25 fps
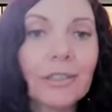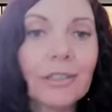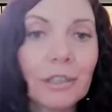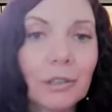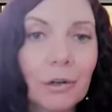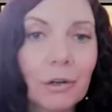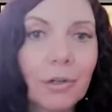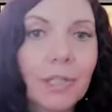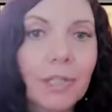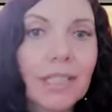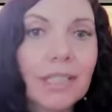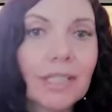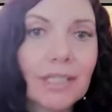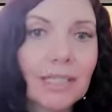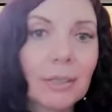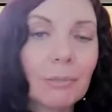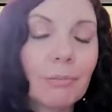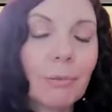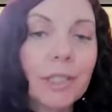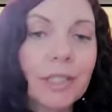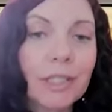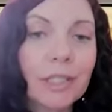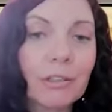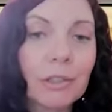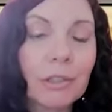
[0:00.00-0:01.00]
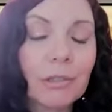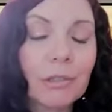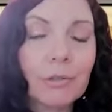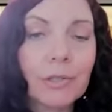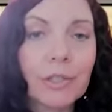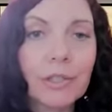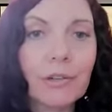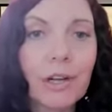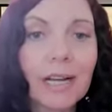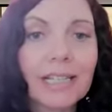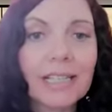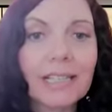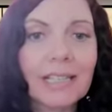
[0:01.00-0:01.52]
to go to sleep when you
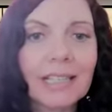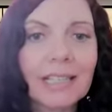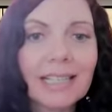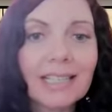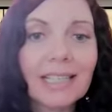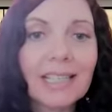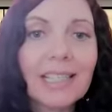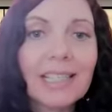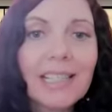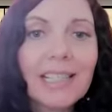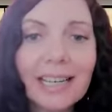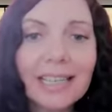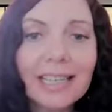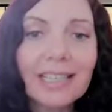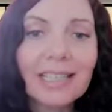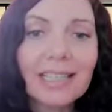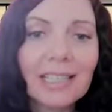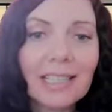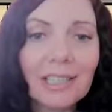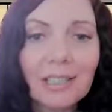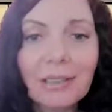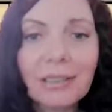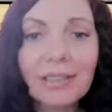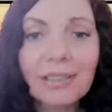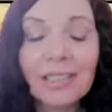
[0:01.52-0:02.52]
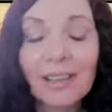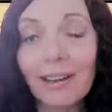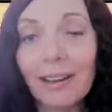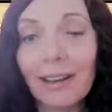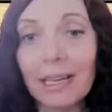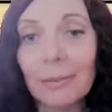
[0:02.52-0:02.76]
close your eyes. That's the ideal